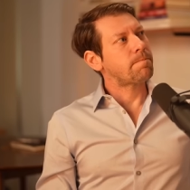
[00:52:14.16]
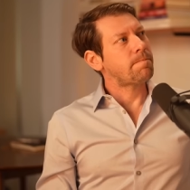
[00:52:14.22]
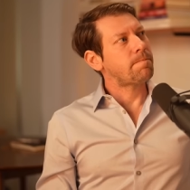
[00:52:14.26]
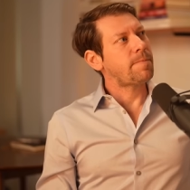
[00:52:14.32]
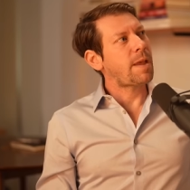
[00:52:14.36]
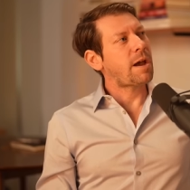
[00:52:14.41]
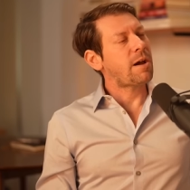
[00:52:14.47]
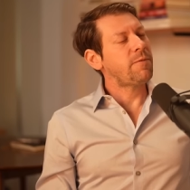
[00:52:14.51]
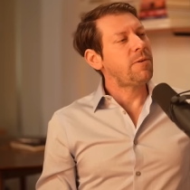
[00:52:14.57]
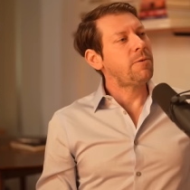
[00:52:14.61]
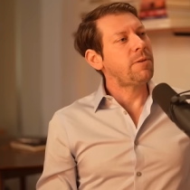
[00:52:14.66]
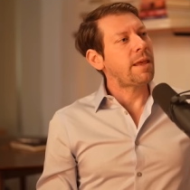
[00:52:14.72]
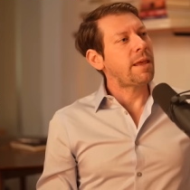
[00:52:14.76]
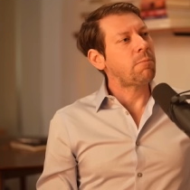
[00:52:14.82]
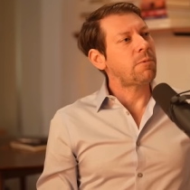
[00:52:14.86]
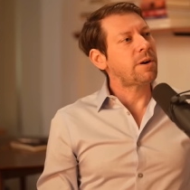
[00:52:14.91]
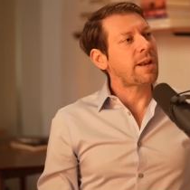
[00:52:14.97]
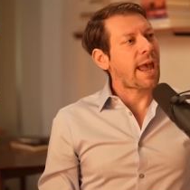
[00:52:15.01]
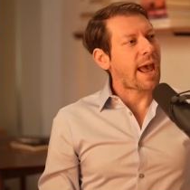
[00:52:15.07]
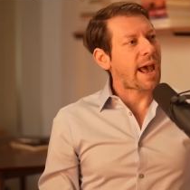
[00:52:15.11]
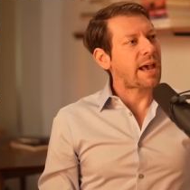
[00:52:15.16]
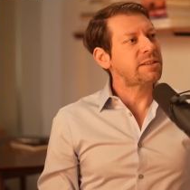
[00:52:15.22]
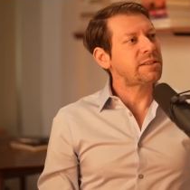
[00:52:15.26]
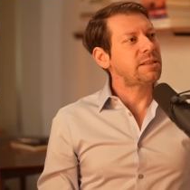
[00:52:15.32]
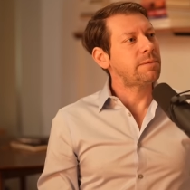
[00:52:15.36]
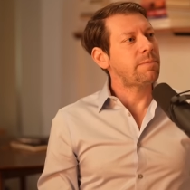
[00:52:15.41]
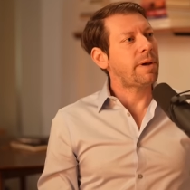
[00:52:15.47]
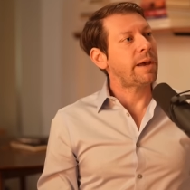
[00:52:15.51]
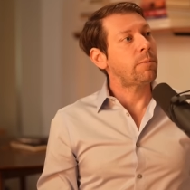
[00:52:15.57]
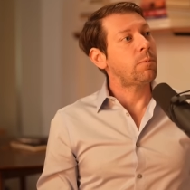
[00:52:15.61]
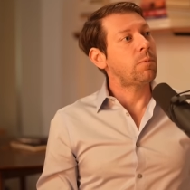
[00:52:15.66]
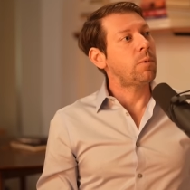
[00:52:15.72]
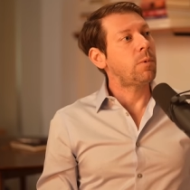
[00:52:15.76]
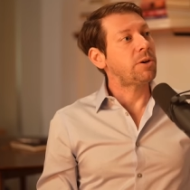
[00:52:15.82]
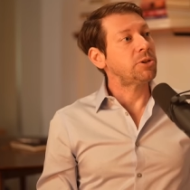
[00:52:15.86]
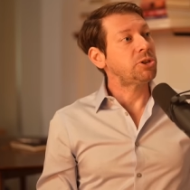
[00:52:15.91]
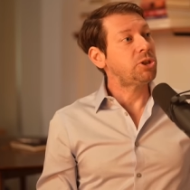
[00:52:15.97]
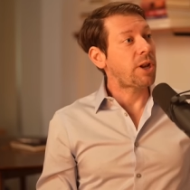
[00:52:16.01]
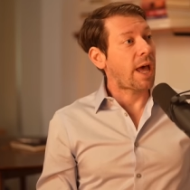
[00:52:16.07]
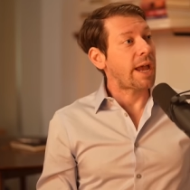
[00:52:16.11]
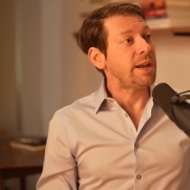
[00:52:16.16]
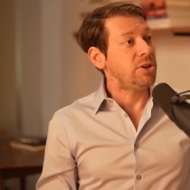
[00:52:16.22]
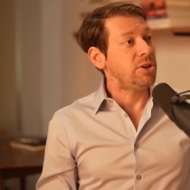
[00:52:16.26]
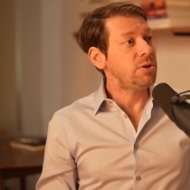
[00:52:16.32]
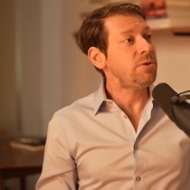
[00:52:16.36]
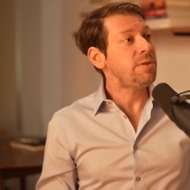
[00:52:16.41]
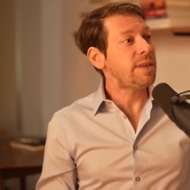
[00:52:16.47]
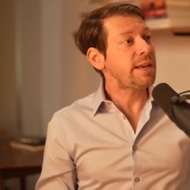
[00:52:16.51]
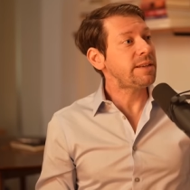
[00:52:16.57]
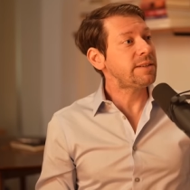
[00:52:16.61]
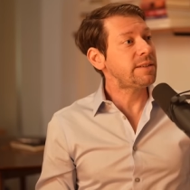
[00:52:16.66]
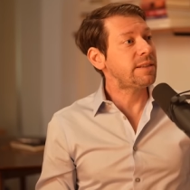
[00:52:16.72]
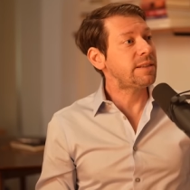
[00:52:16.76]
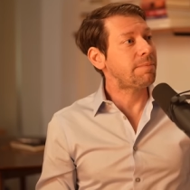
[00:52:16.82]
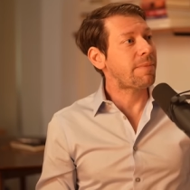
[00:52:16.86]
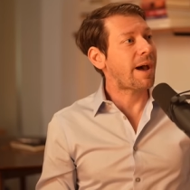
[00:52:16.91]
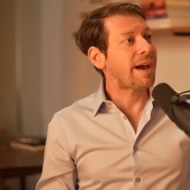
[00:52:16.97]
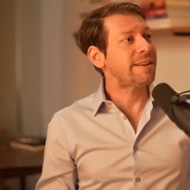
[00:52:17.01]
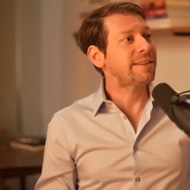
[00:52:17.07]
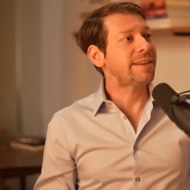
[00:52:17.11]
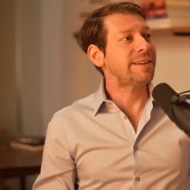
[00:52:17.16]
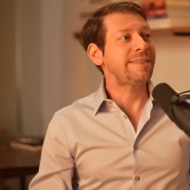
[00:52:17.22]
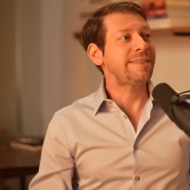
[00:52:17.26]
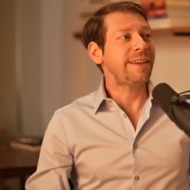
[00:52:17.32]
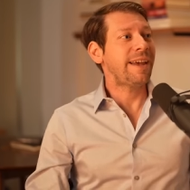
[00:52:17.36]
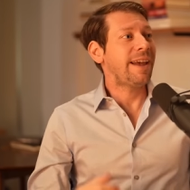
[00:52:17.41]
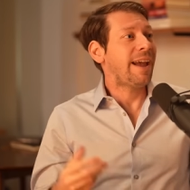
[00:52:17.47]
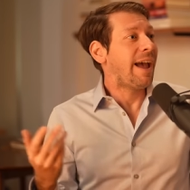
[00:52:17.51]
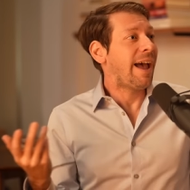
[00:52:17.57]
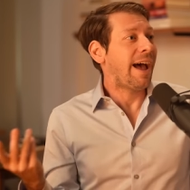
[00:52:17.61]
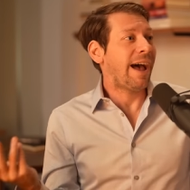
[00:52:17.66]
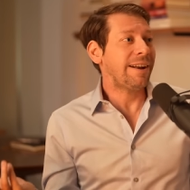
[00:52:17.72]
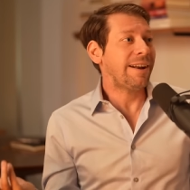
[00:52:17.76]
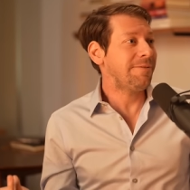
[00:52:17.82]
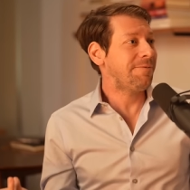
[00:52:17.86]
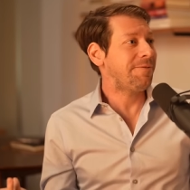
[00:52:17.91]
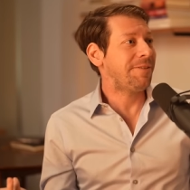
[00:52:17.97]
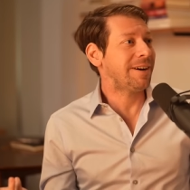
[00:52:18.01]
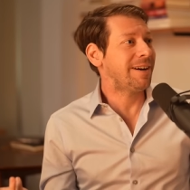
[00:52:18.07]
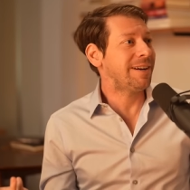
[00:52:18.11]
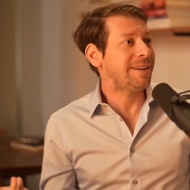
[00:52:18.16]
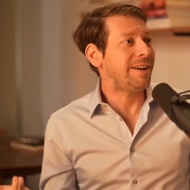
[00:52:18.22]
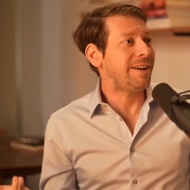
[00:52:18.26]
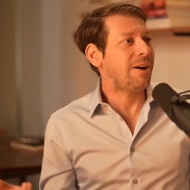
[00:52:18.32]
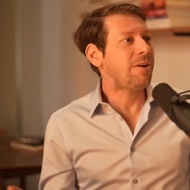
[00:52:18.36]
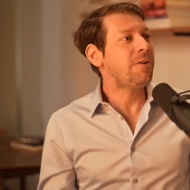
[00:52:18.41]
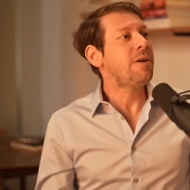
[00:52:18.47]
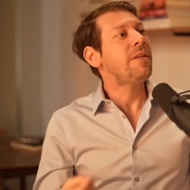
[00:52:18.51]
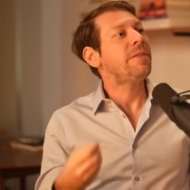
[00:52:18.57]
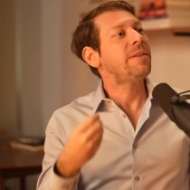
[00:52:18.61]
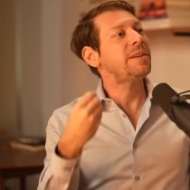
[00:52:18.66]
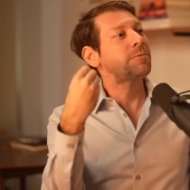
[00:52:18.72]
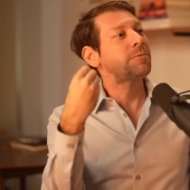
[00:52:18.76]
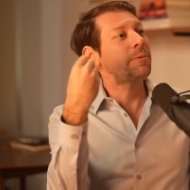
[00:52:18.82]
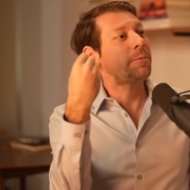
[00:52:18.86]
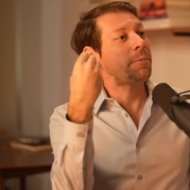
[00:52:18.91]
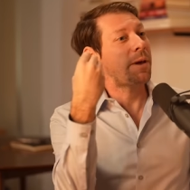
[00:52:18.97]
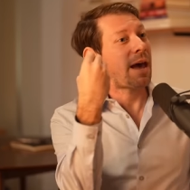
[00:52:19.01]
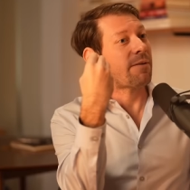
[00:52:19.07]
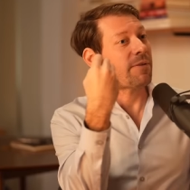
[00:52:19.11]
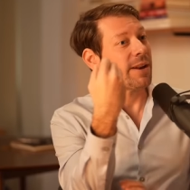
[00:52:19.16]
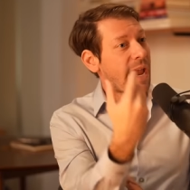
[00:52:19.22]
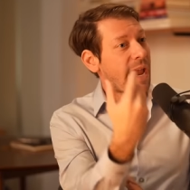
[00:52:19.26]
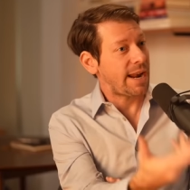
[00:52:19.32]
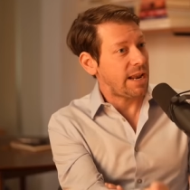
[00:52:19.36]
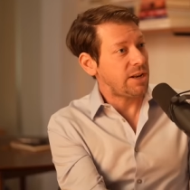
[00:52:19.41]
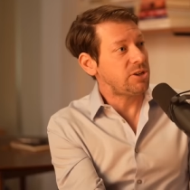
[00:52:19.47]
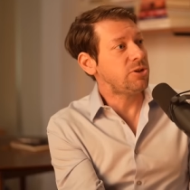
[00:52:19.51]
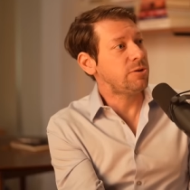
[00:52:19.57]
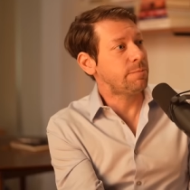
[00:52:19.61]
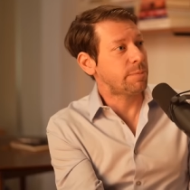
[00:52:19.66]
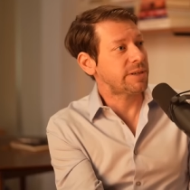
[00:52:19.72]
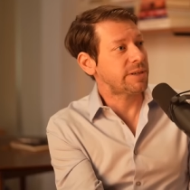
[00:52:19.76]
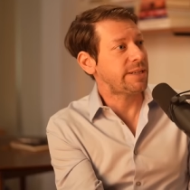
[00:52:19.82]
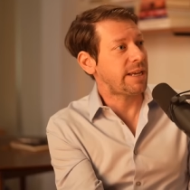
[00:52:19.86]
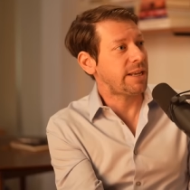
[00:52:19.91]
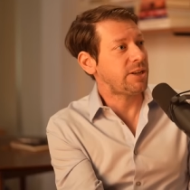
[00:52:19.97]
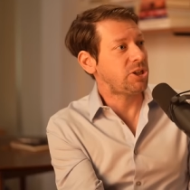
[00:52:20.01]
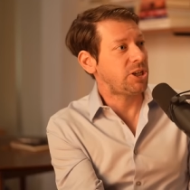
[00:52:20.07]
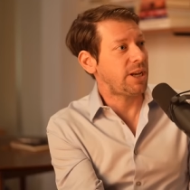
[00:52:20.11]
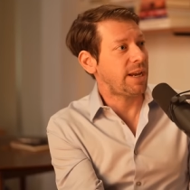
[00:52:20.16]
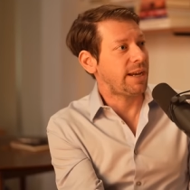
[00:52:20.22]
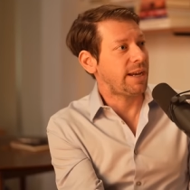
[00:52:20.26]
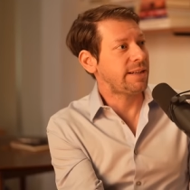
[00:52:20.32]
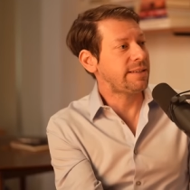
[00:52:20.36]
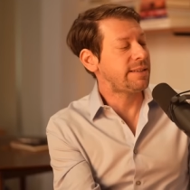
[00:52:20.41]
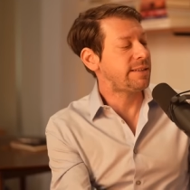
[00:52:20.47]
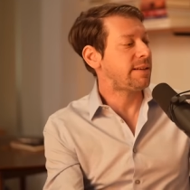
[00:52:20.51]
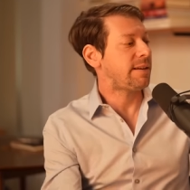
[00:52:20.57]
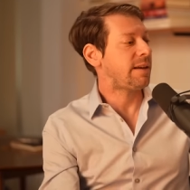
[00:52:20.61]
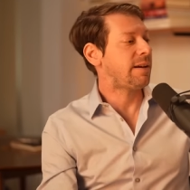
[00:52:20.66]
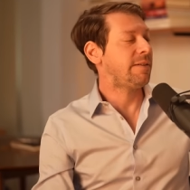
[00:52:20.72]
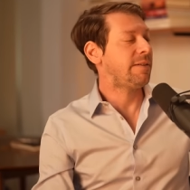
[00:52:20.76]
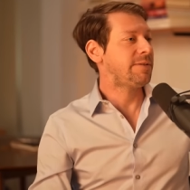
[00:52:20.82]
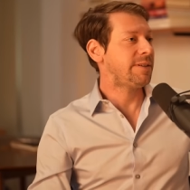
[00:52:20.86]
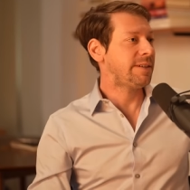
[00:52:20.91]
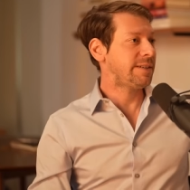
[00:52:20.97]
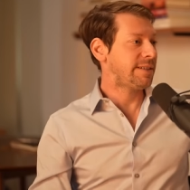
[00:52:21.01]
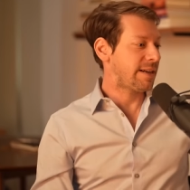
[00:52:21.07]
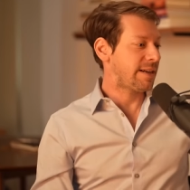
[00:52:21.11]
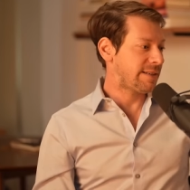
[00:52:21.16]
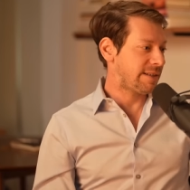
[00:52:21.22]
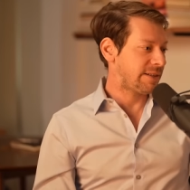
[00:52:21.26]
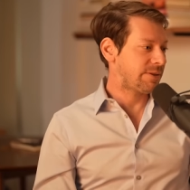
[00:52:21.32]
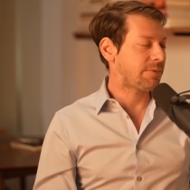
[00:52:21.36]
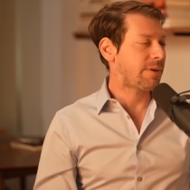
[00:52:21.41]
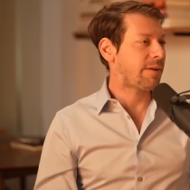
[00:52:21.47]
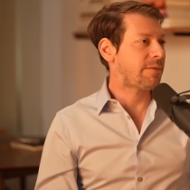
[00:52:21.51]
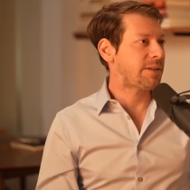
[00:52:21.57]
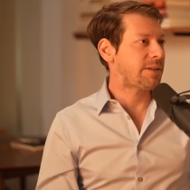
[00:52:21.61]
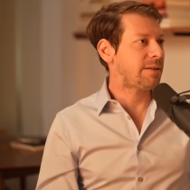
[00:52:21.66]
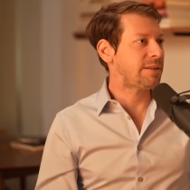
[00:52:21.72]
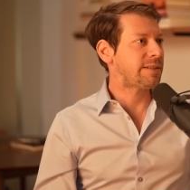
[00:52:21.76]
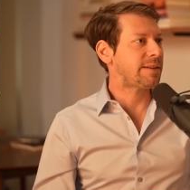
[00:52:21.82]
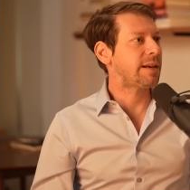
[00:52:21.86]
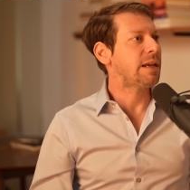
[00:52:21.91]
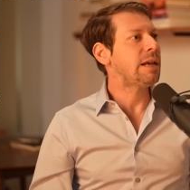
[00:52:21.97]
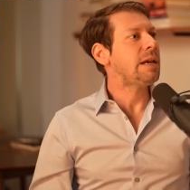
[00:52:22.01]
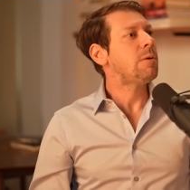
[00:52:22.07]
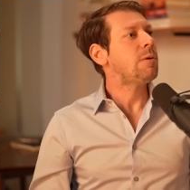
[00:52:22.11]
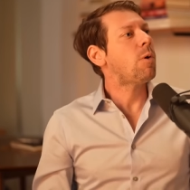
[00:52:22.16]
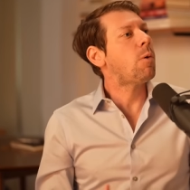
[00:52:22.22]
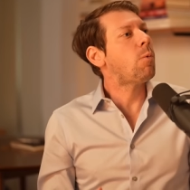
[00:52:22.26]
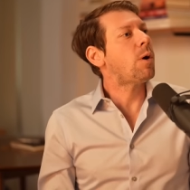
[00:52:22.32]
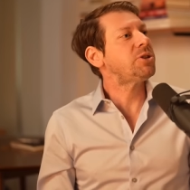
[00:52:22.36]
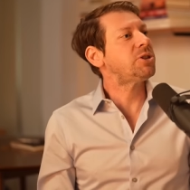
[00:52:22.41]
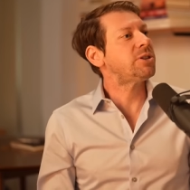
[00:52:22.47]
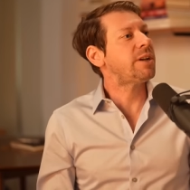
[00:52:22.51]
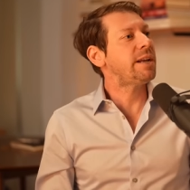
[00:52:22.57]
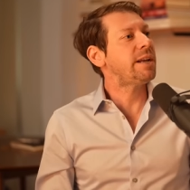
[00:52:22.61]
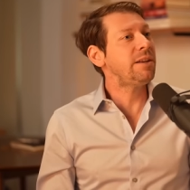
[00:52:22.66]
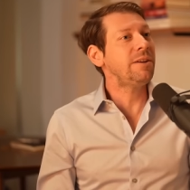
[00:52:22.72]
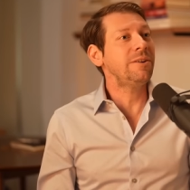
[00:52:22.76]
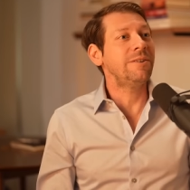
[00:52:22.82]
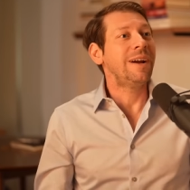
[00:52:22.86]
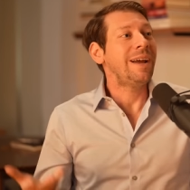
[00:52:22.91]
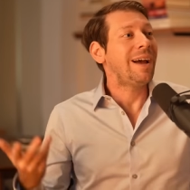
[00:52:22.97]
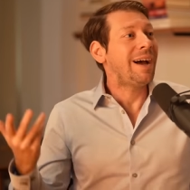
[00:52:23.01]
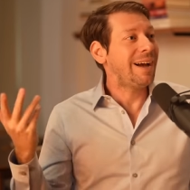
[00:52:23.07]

Now, if you then were to ask the mind, well, should I do this? The mind is going to say, I don't fucking know. This one will have an 82% chance of success. This one will have, a, it's like, well, what should I do?